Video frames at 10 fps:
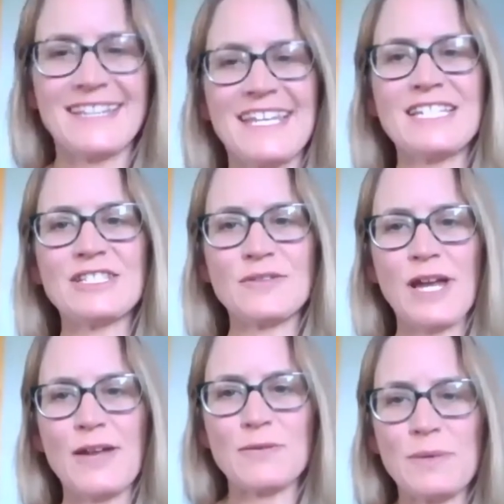thanks for
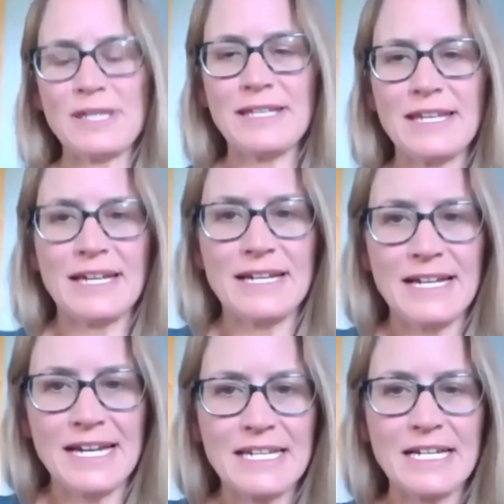having me. Yeah,
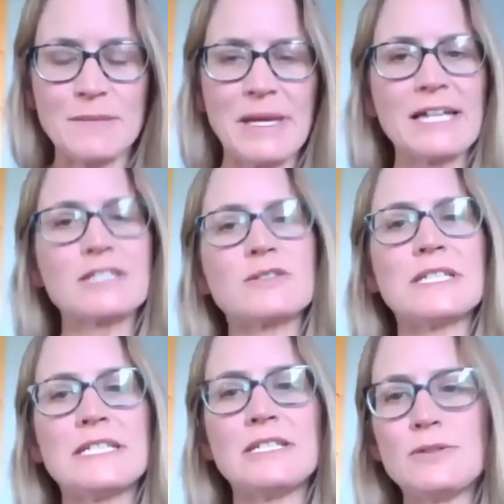I
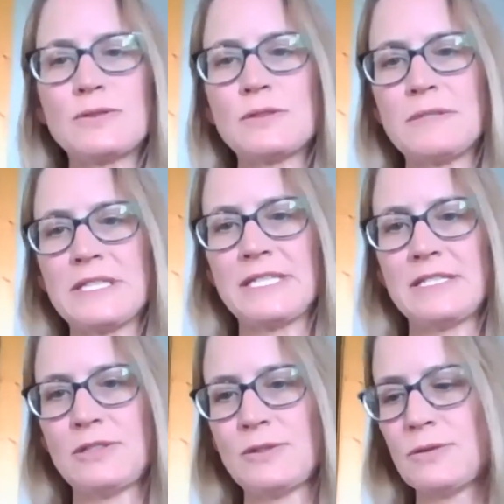actually usually
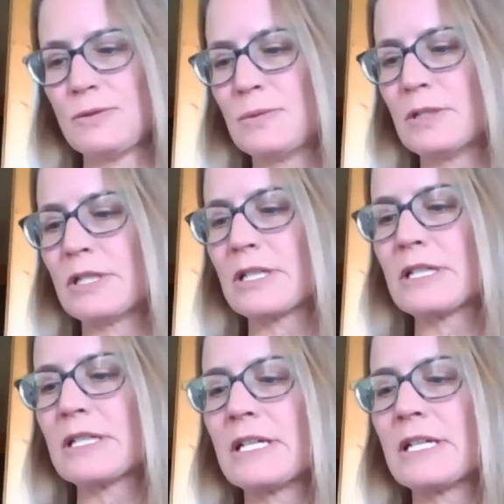do work